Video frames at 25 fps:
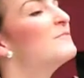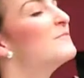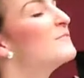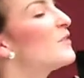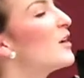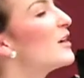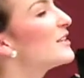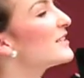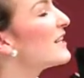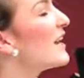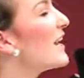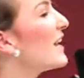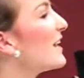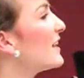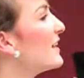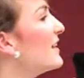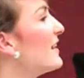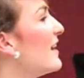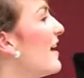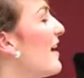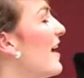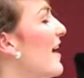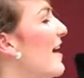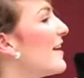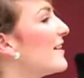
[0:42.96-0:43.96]
What's happening
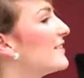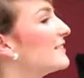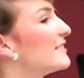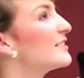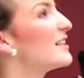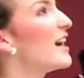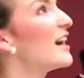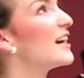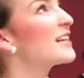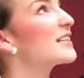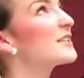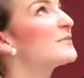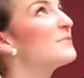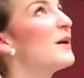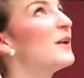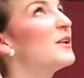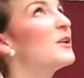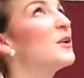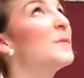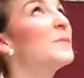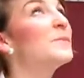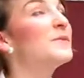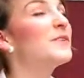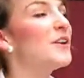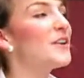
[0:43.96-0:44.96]
here? I can smell
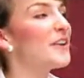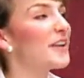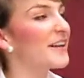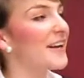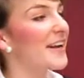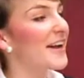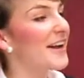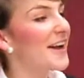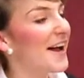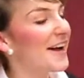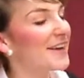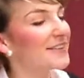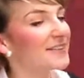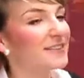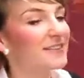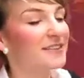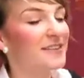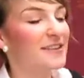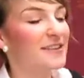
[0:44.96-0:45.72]
up dog in here.